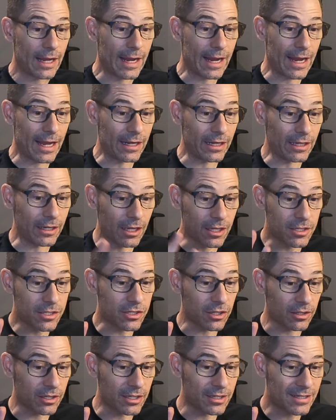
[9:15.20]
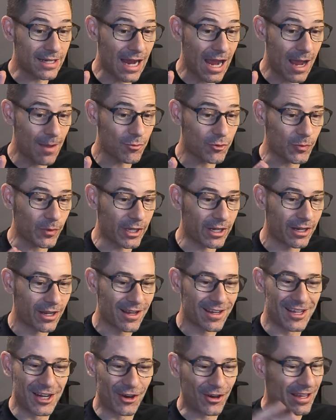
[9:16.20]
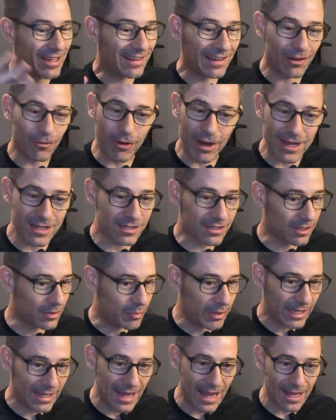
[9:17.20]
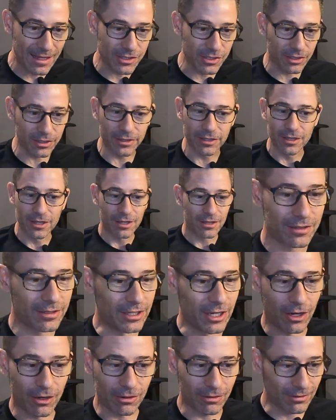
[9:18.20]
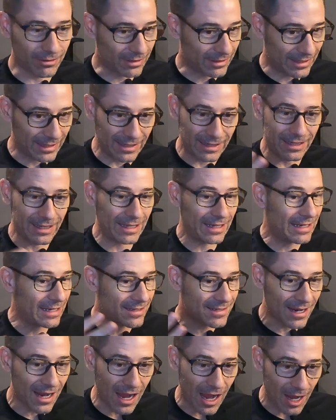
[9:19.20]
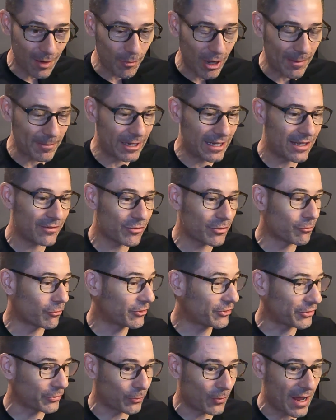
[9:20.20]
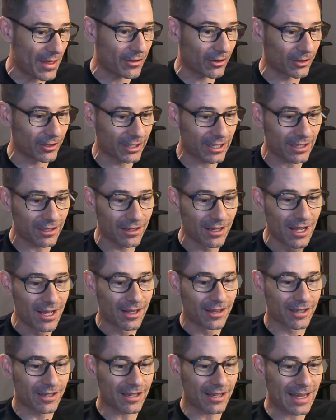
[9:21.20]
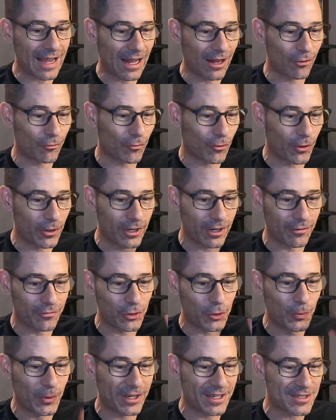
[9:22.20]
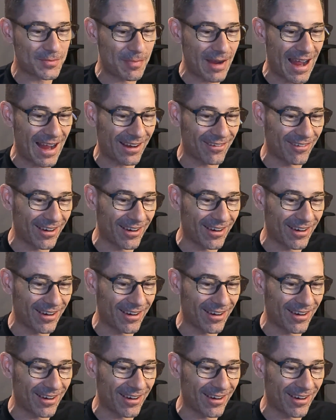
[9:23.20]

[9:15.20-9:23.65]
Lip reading: And in uncertain times when, any race could be canceled, any time. I mean, even with the weather, look at California a few weeks back,